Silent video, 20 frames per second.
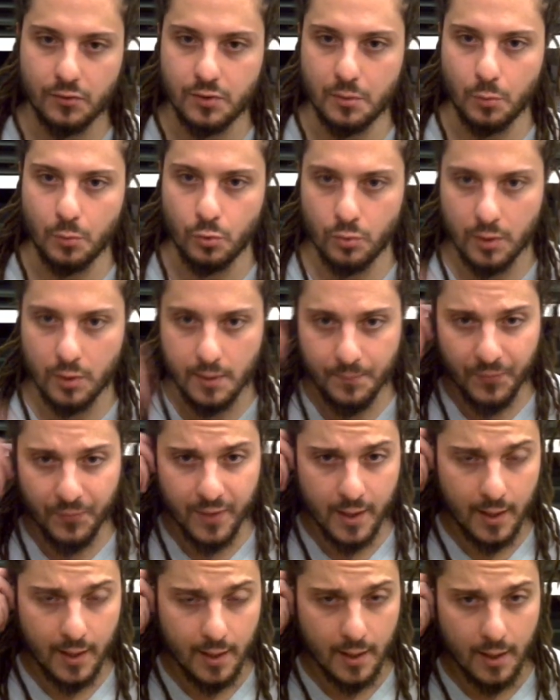the moon,
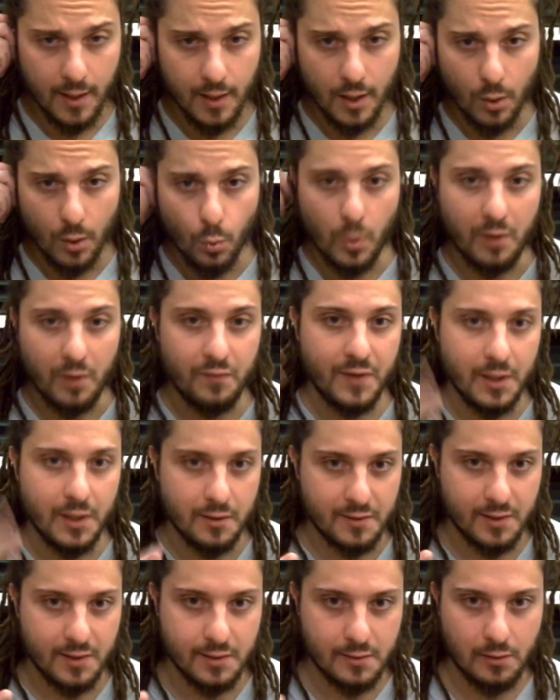where
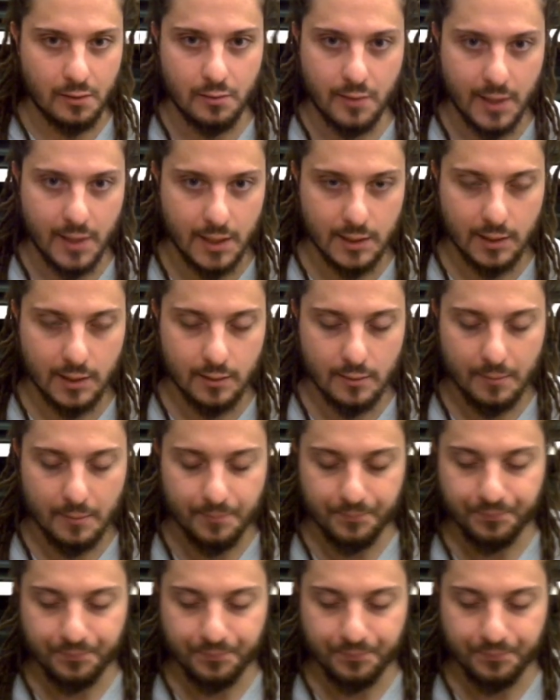Venus is located,